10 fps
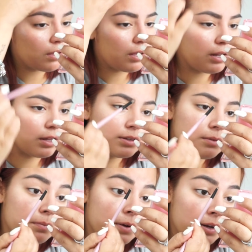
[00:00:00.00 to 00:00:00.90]
I like to
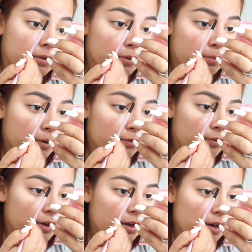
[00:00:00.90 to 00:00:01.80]
blend with my
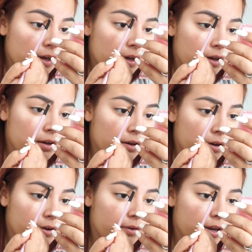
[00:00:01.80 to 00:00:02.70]
finger,
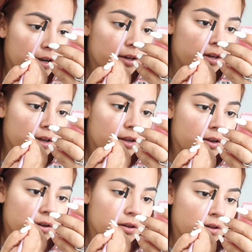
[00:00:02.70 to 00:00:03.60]
go in again.